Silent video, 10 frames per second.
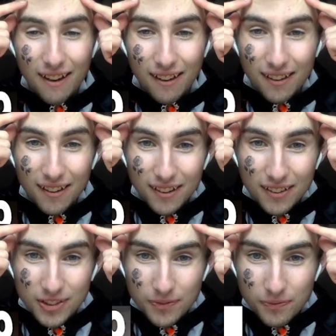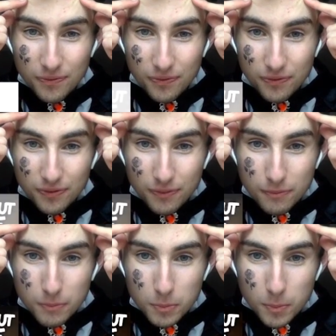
Nobody speaks.